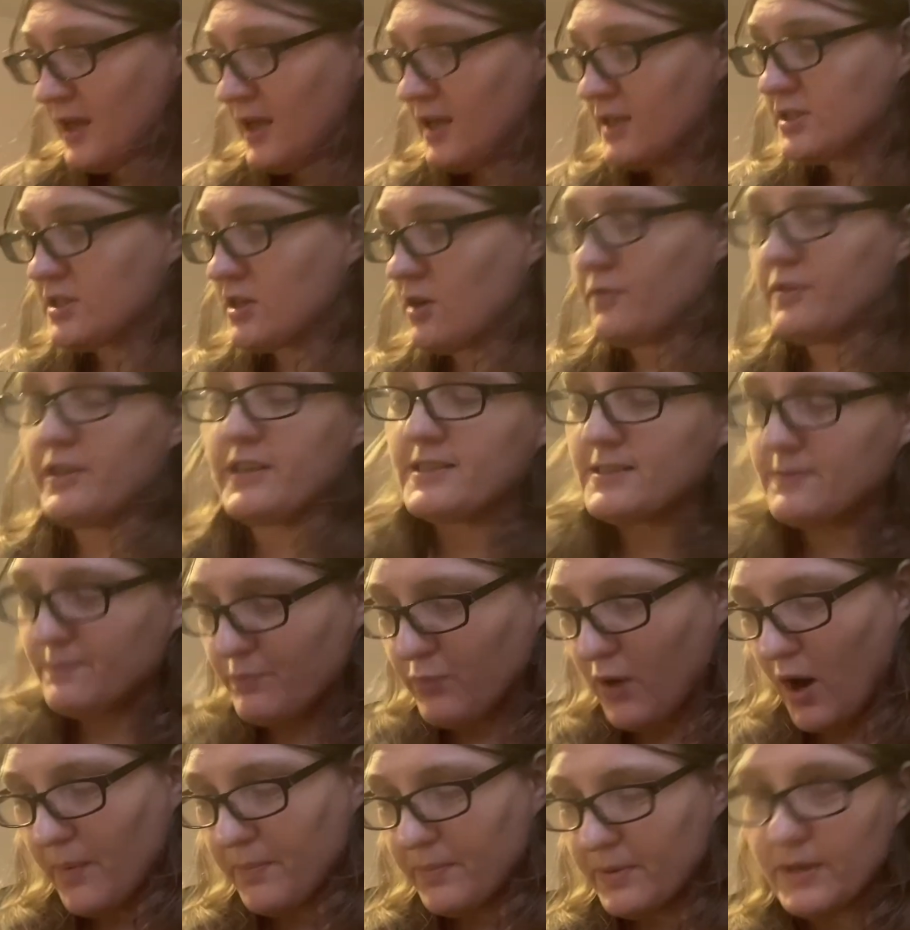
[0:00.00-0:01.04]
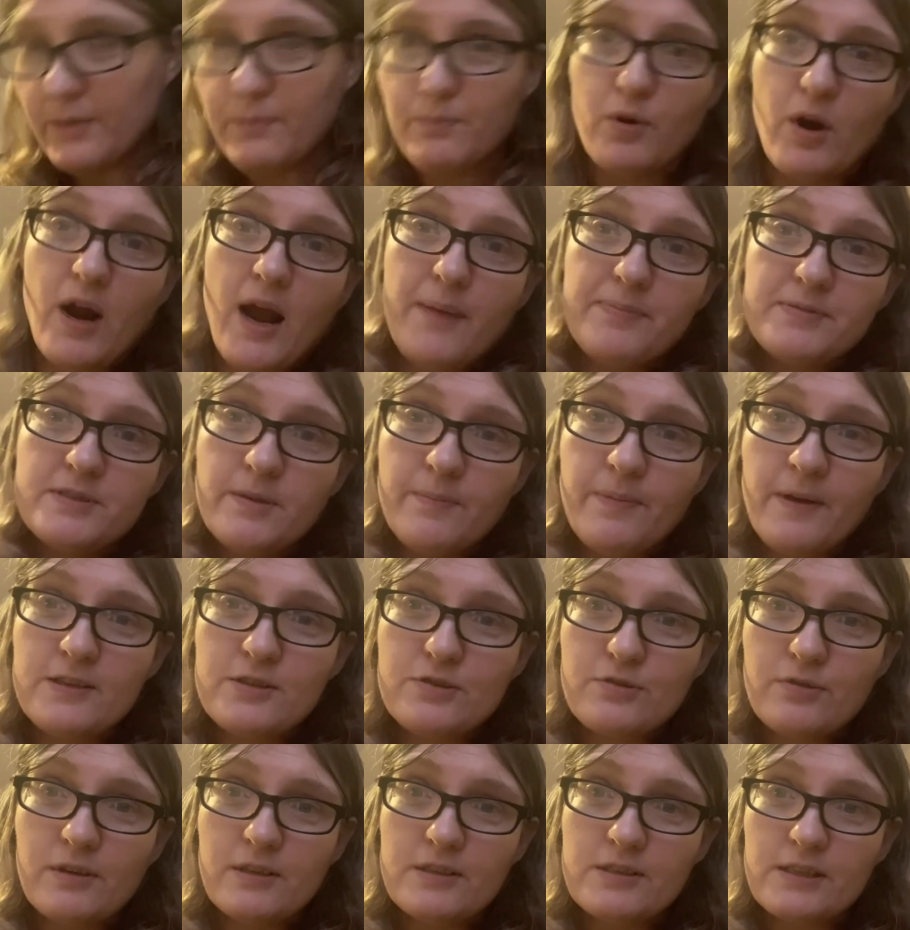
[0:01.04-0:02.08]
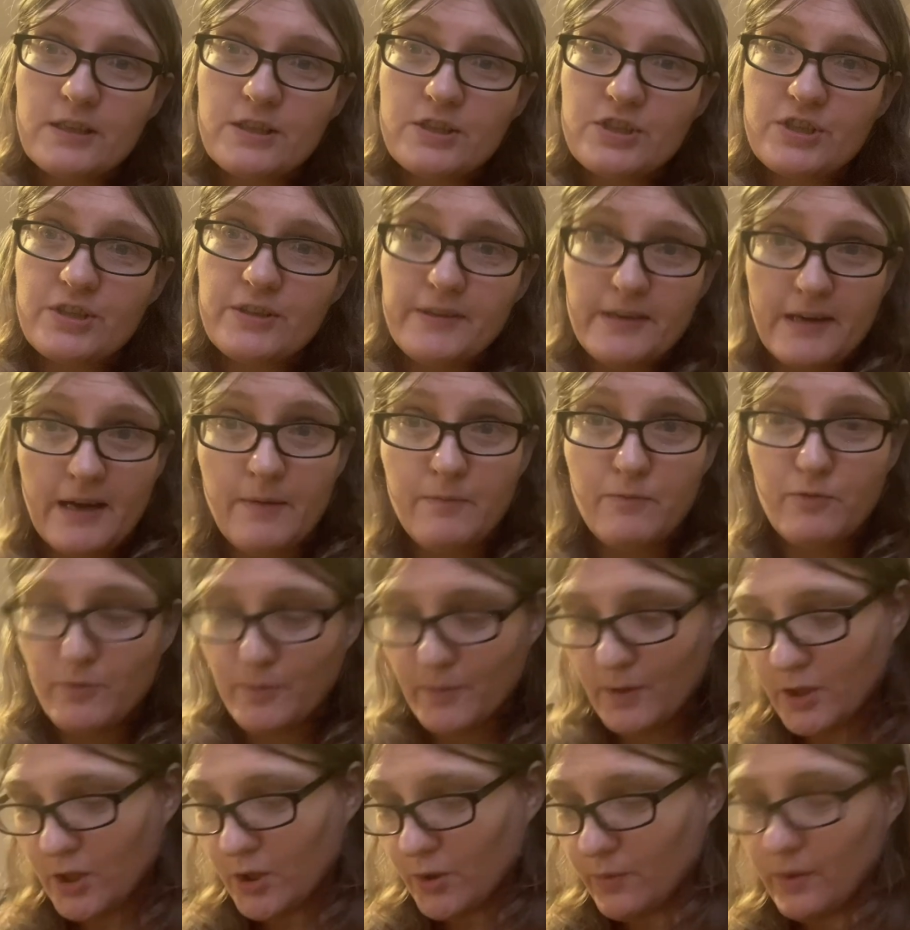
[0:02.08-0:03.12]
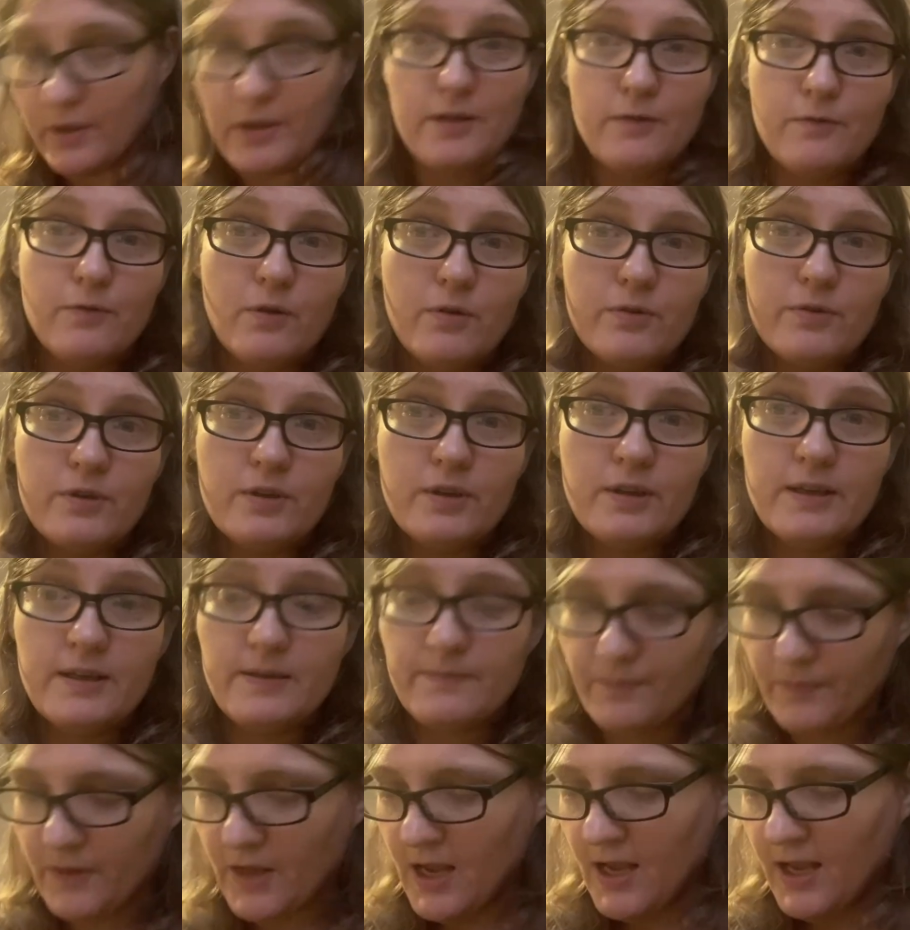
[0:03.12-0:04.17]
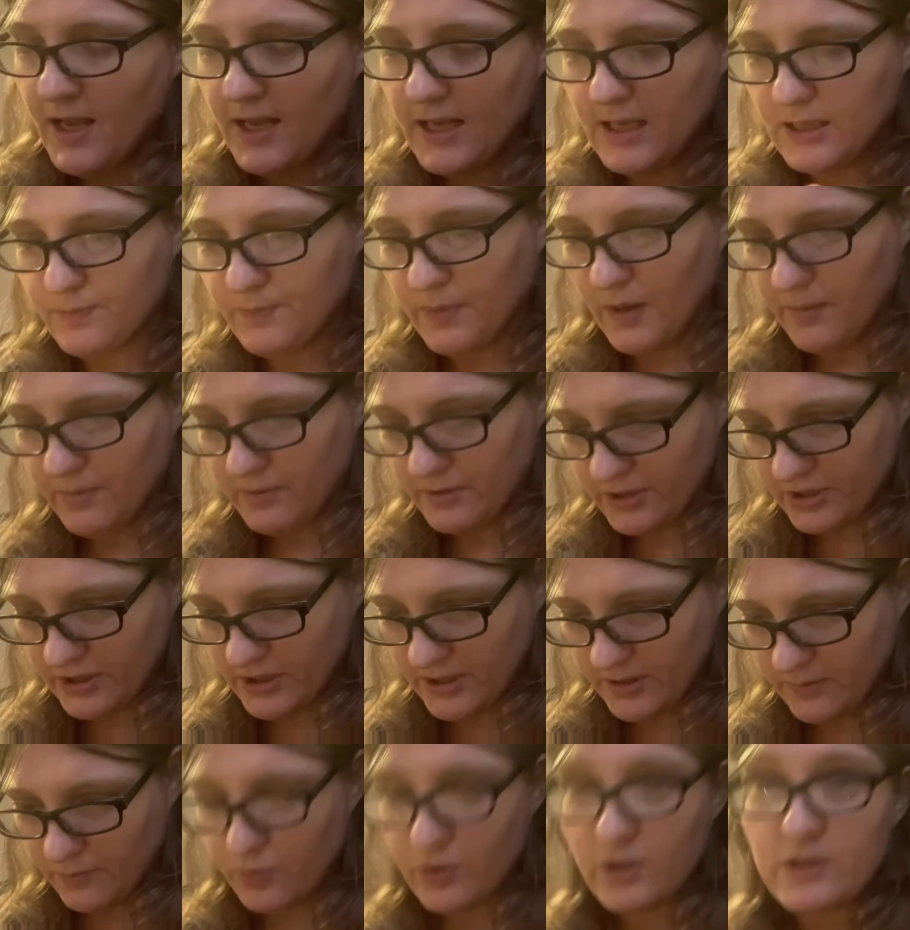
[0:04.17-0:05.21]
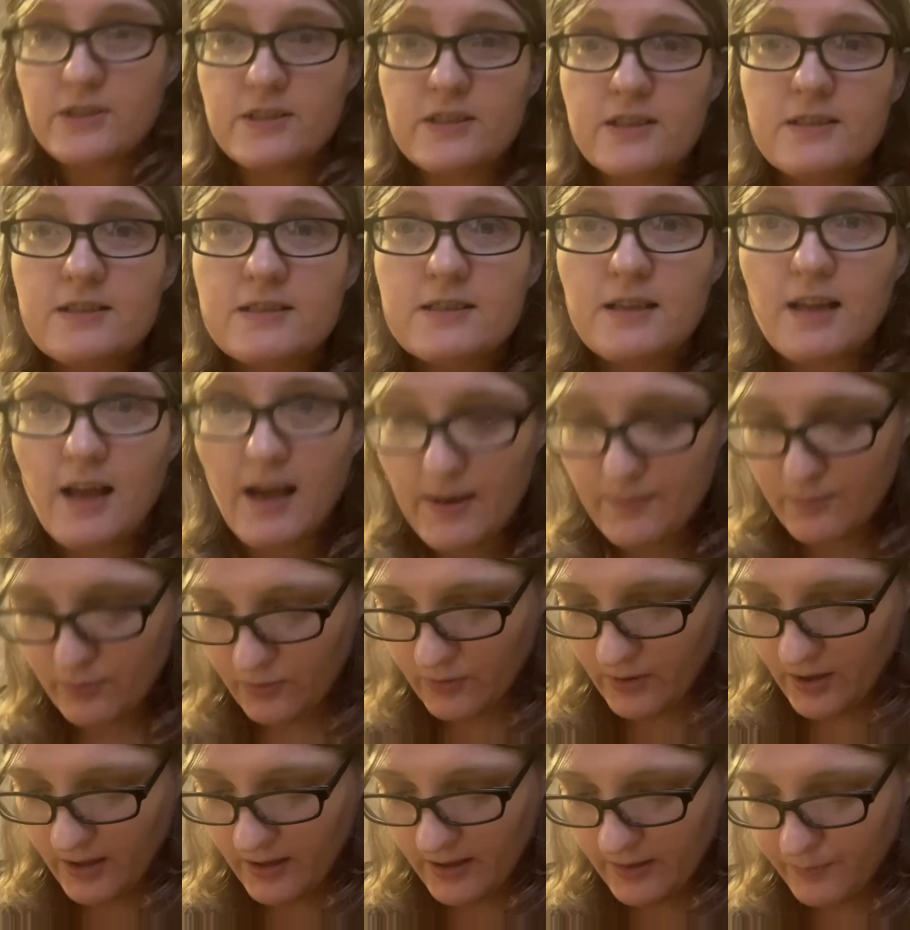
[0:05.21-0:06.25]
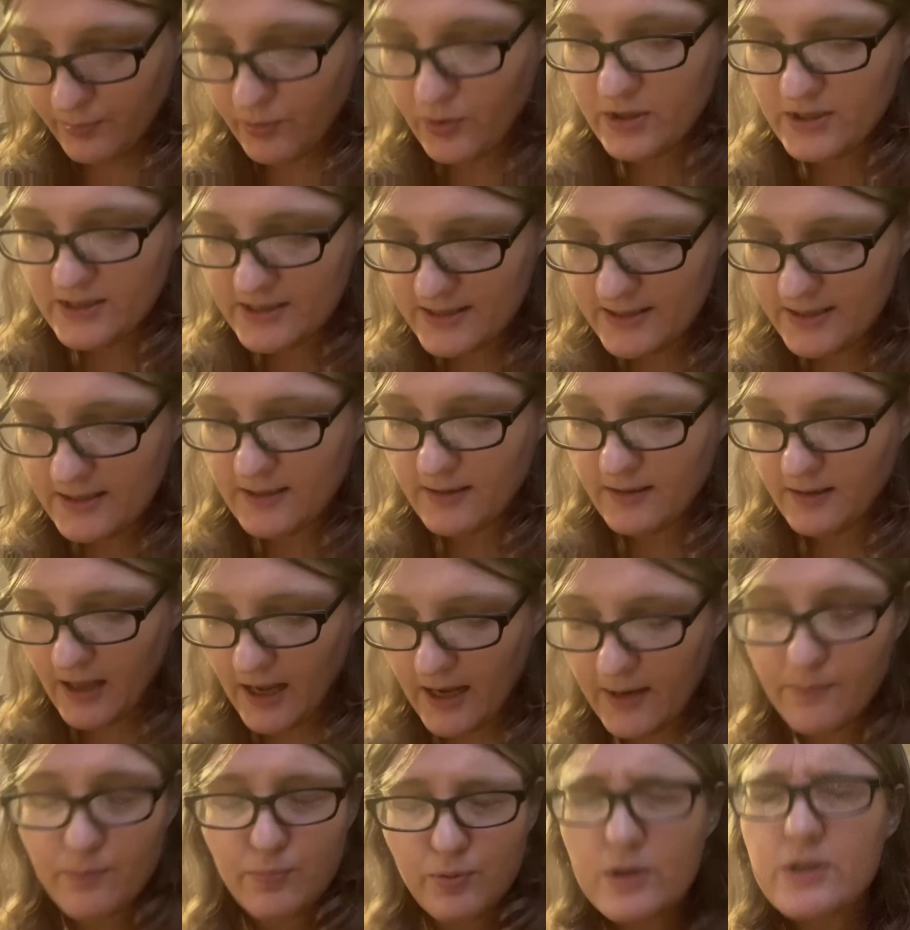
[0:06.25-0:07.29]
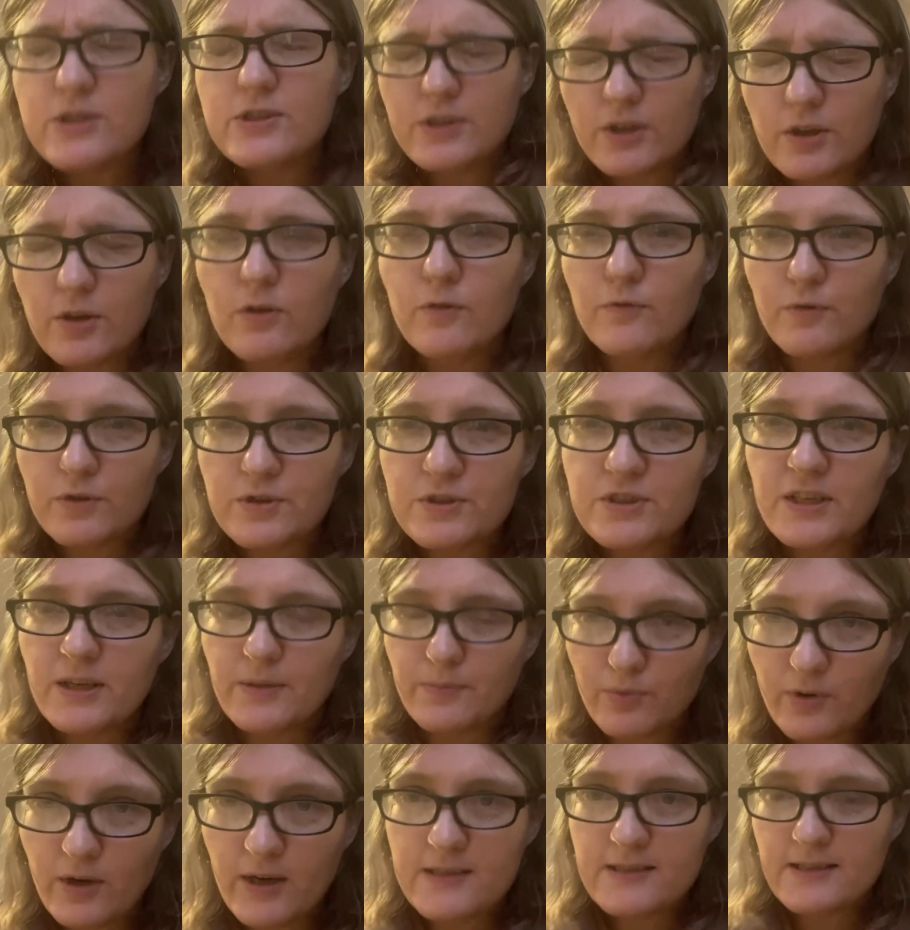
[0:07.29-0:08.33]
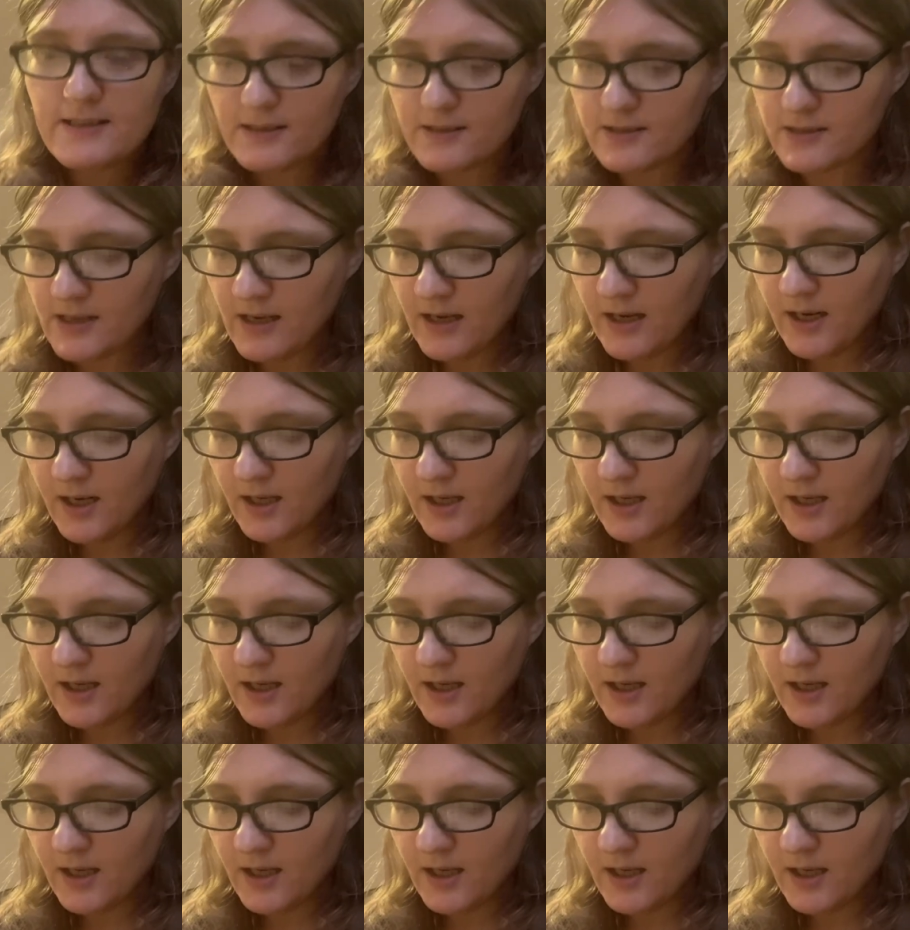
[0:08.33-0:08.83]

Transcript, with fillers: So this probably, perhaps the best translation that I'm familiar with of Holderlin is published in Princeton's library, Princeton, Li Princeton University Press's